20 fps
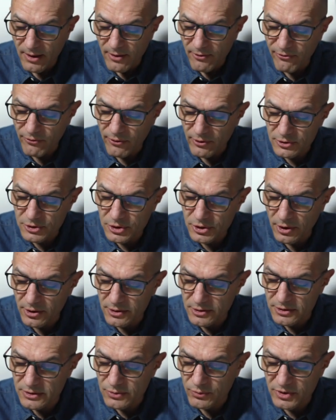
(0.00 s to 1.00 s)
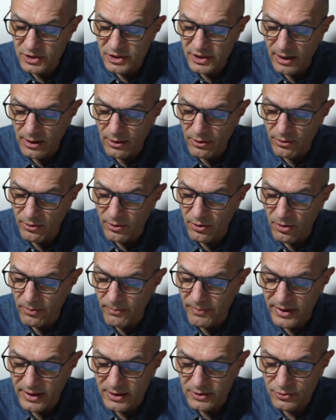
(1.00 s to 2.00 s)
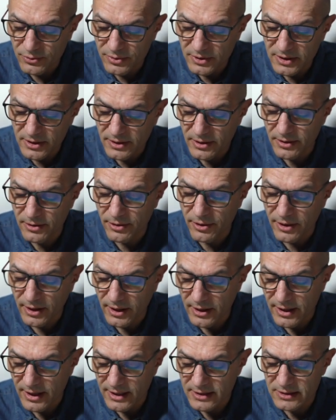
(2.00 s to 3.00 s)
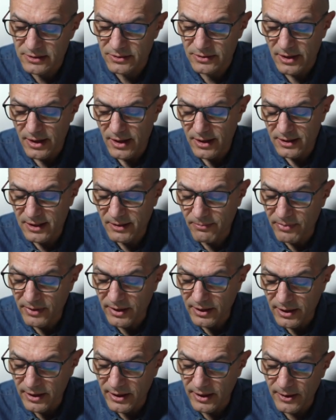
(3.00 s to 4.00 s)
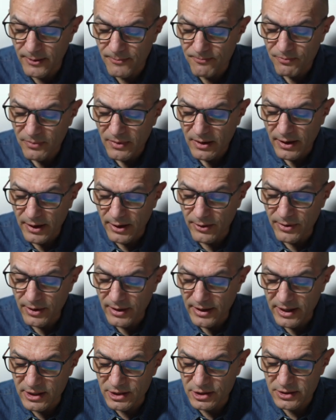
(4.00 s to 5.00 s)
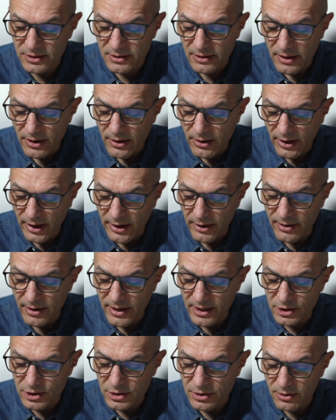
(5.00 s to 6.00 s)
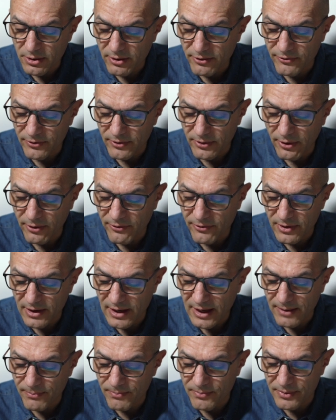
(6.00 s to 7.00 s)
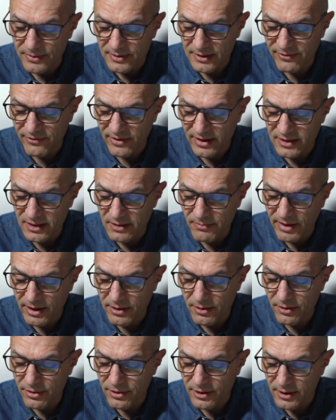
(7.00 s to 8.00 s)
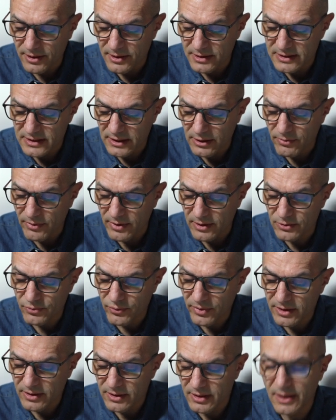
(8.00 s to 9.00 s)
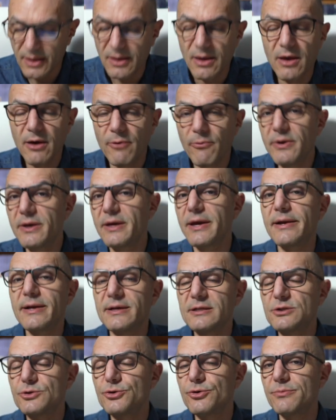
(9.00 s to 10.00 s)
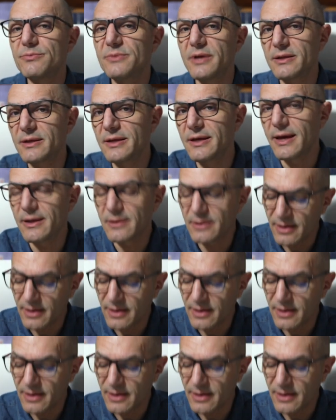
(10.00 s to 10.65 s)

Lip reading: For joints which are long compared to adherent thickness, typically a relation of overlap divided by the thickness equal 20, we can assume that K